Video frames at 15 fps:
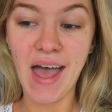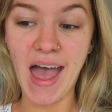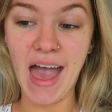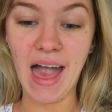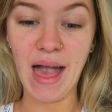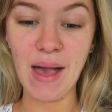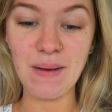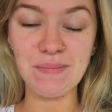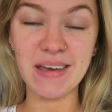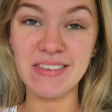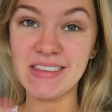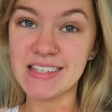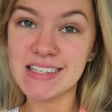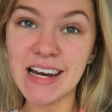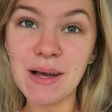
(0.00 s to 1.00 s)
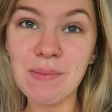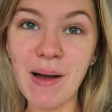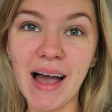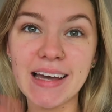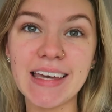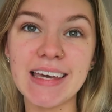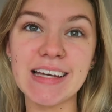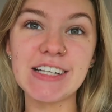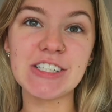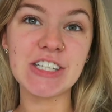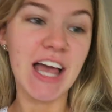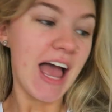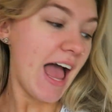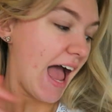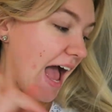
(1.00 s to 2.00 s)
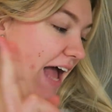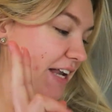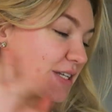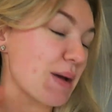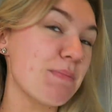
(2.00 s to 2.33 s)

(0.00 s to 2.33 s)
In The Style package and